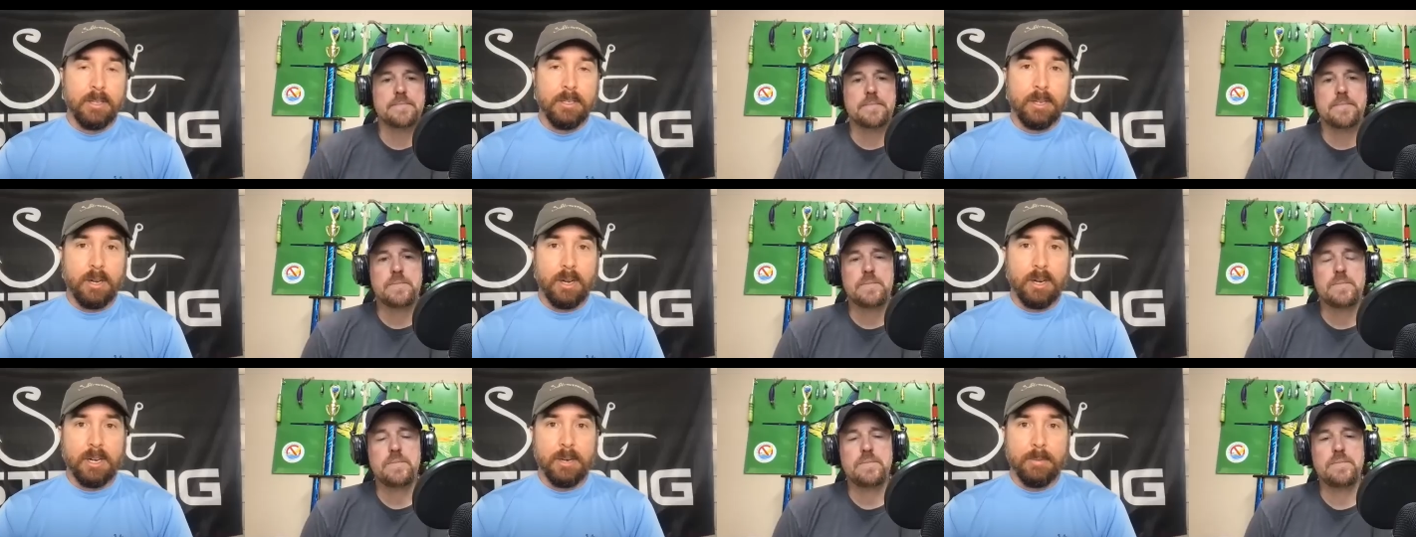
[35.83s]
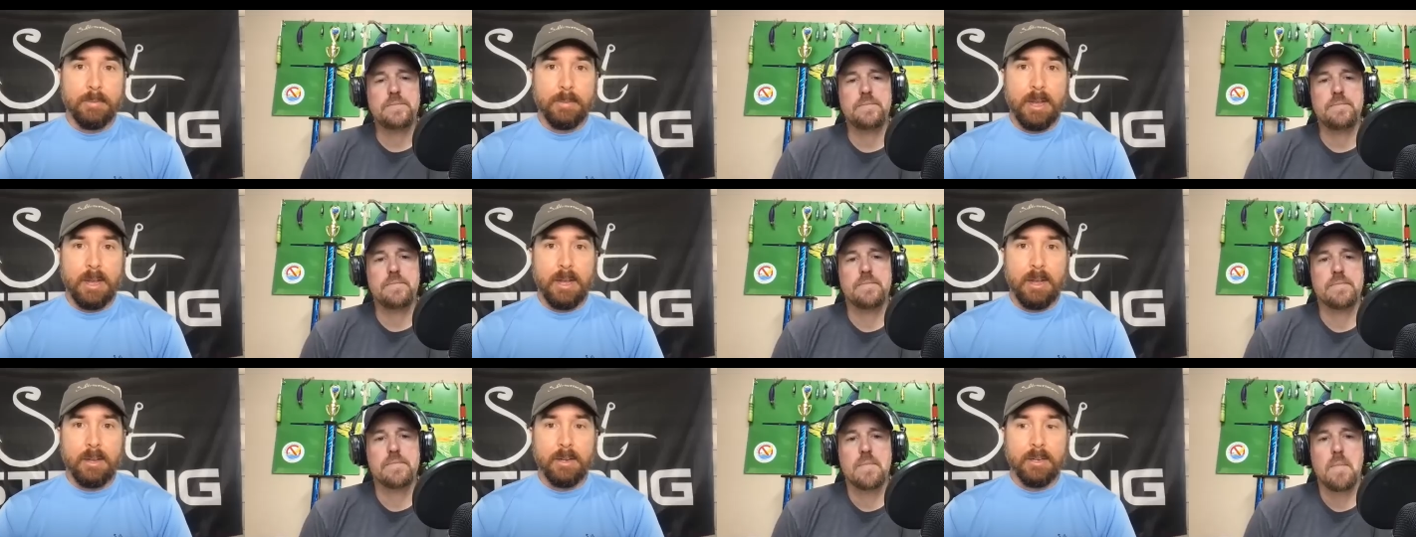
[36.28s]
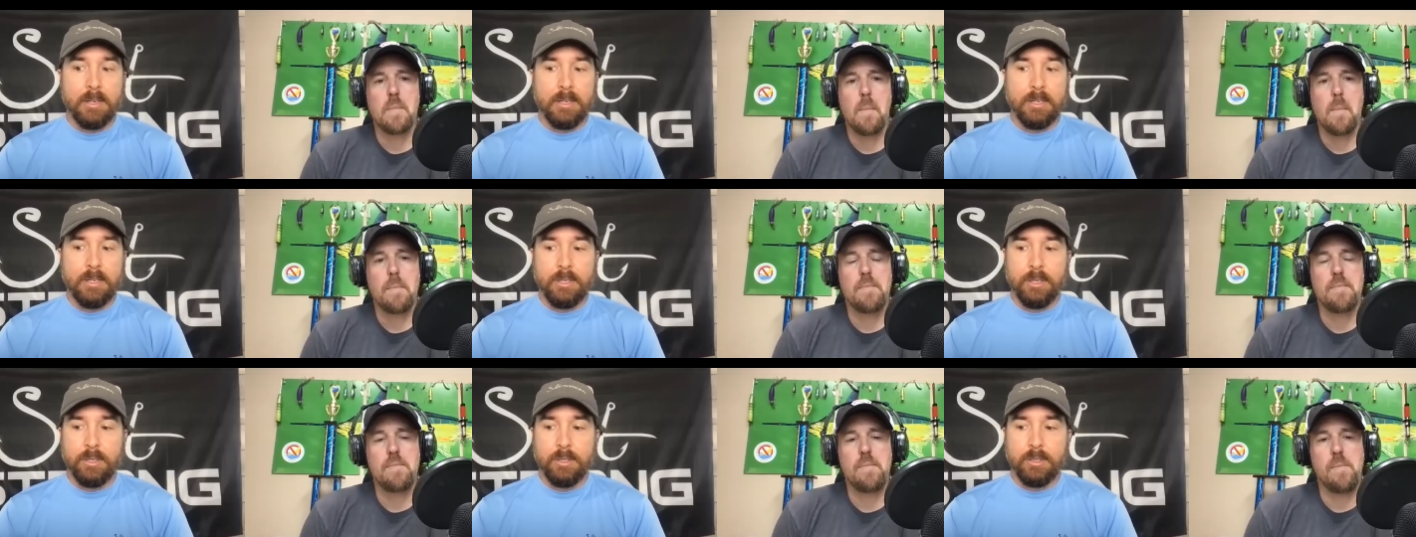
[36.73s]
Speaker 1: talking
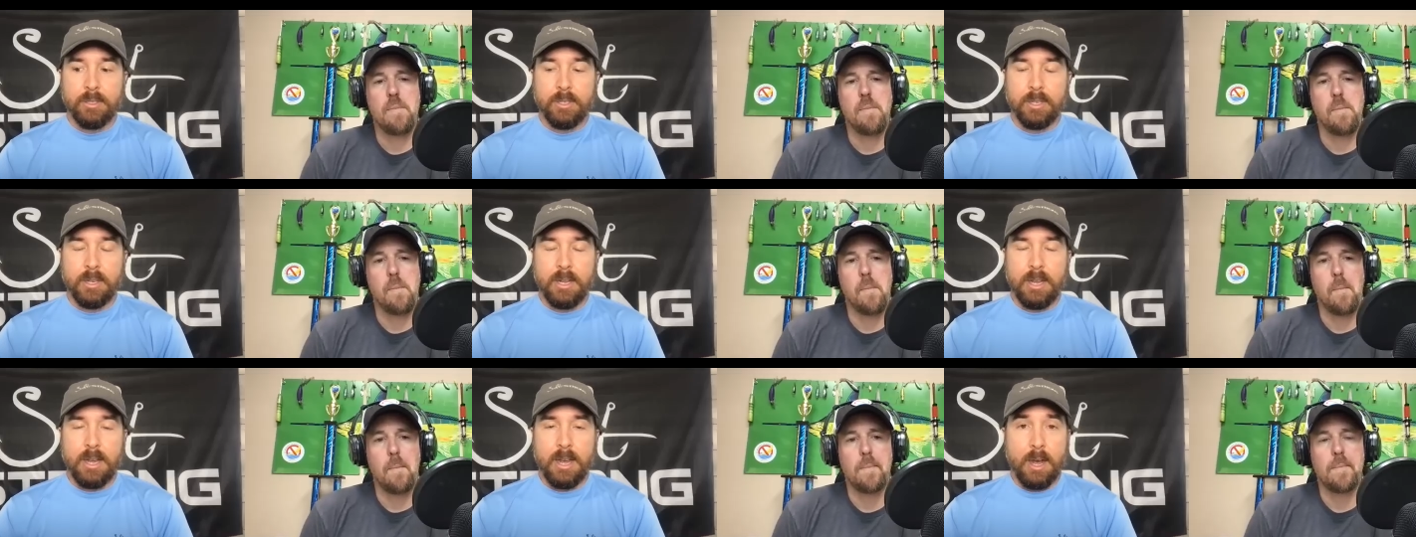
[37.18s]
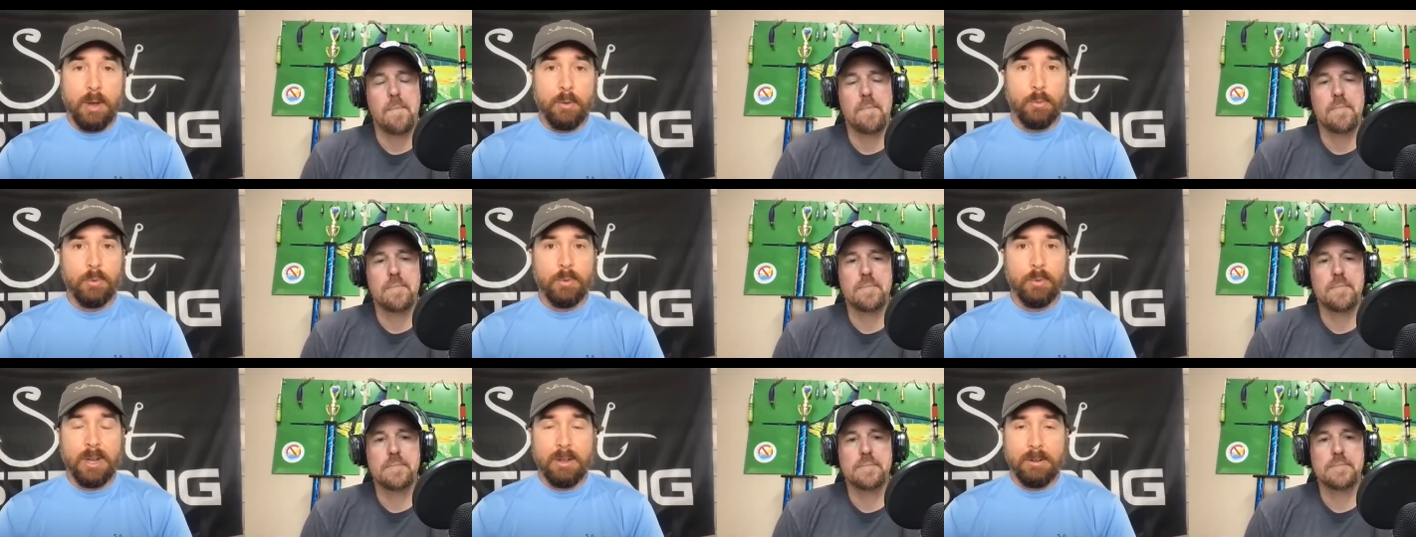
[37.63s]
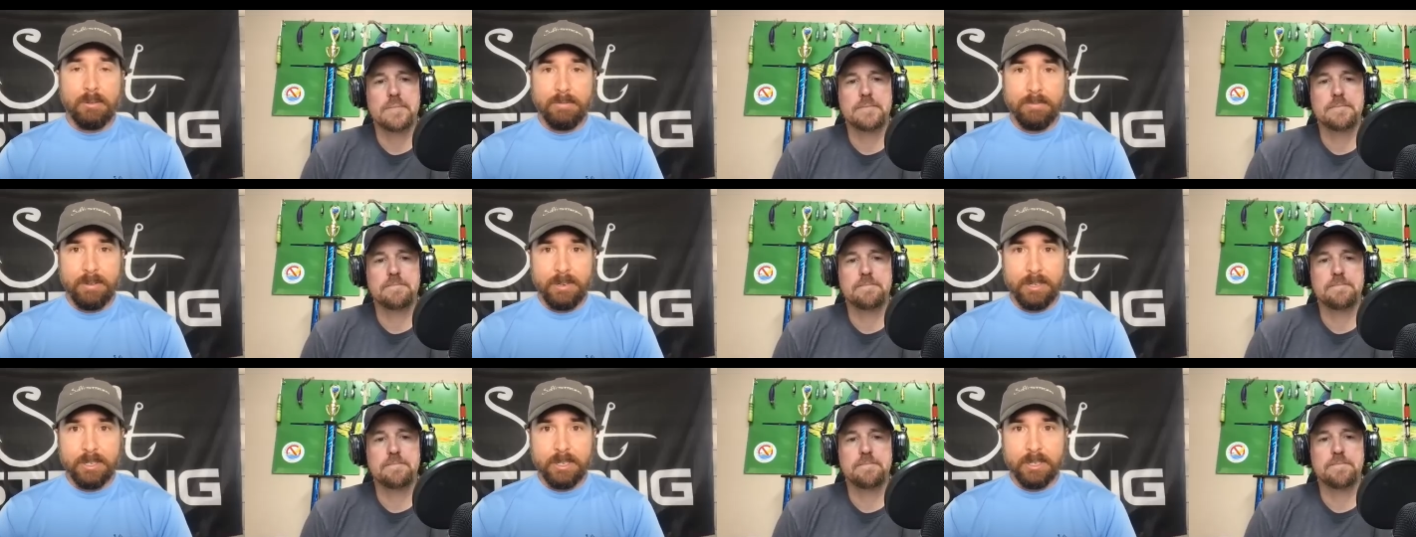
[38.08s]
about just how well
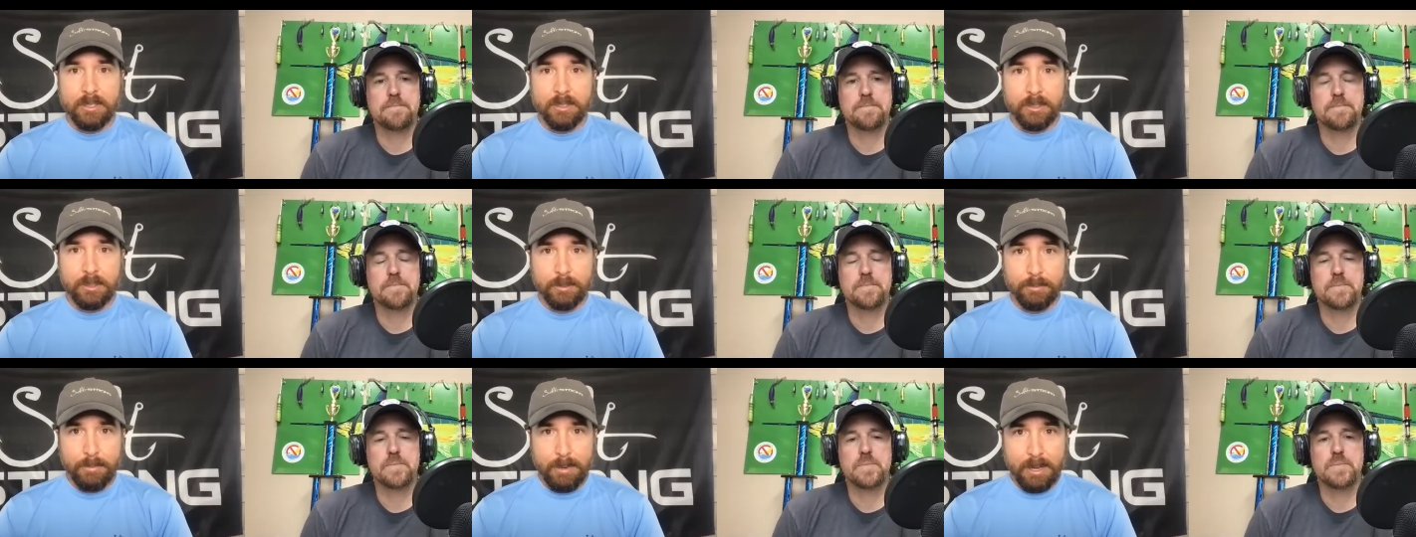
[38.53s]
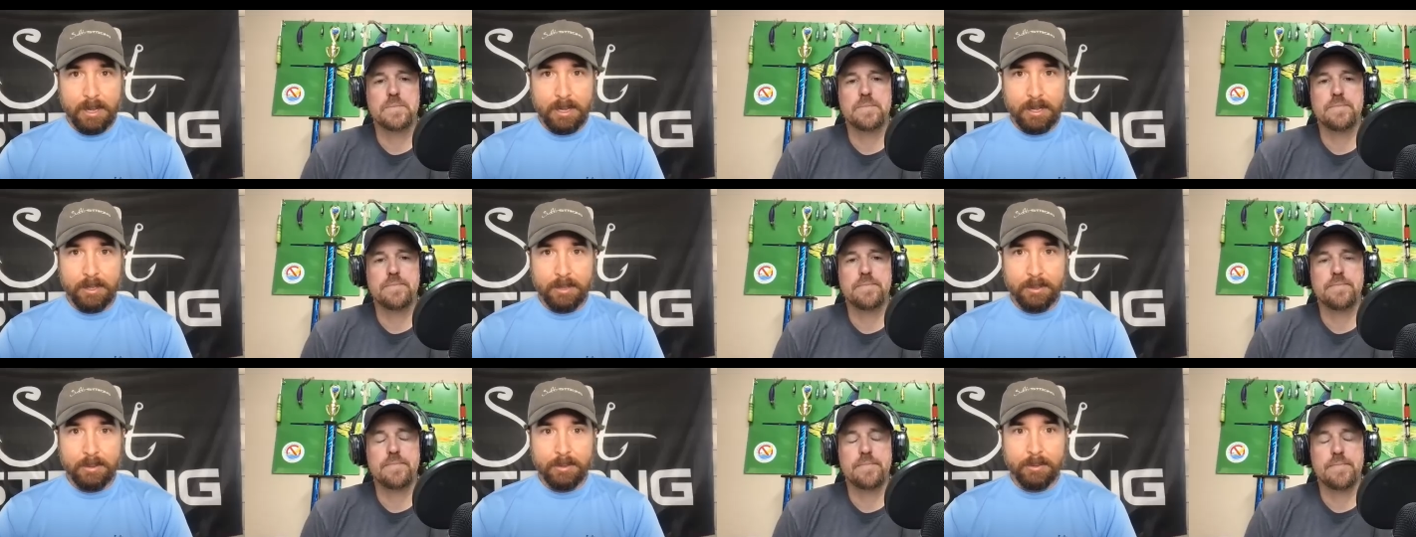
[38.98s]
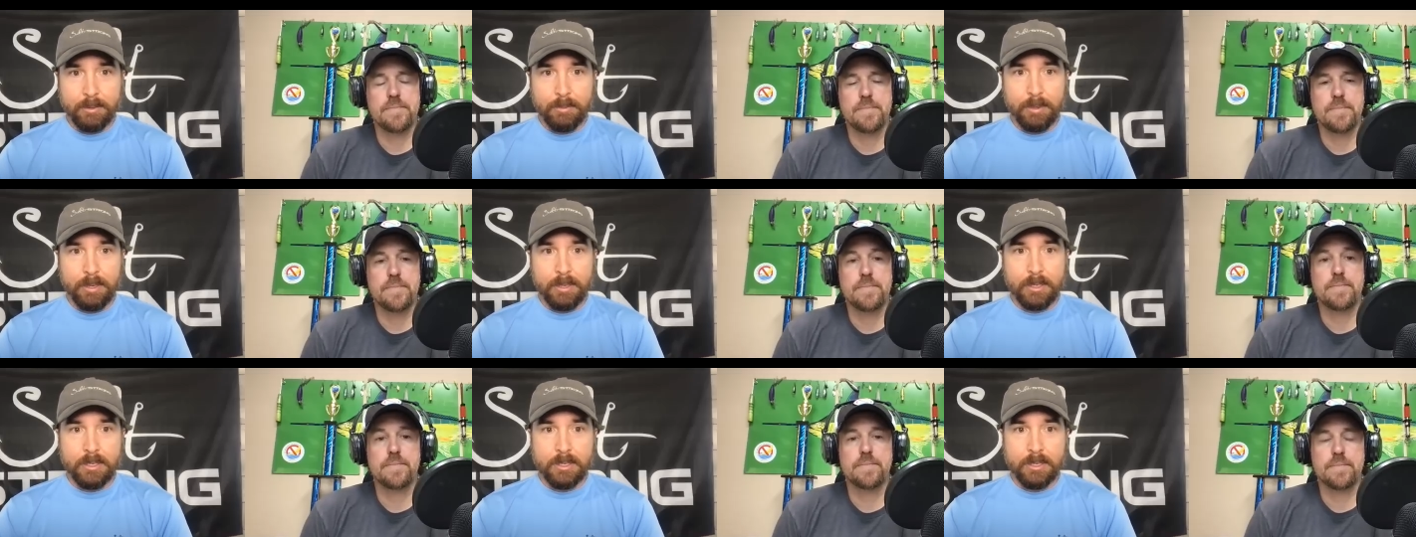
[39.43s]
fish can smell,
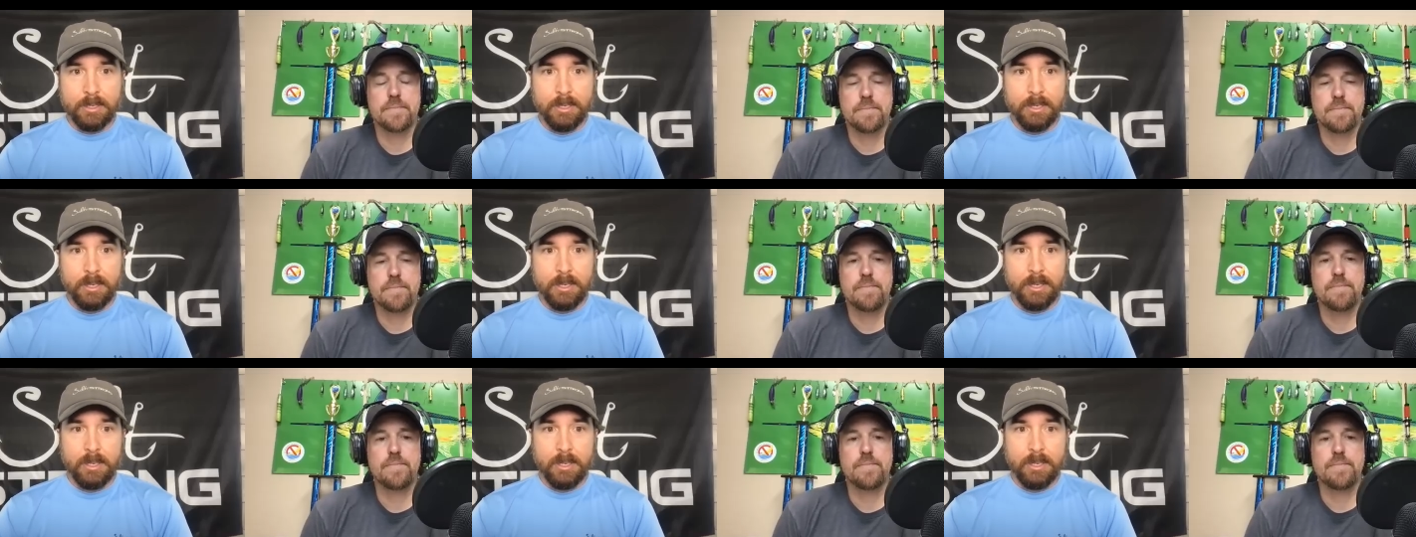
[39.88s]
which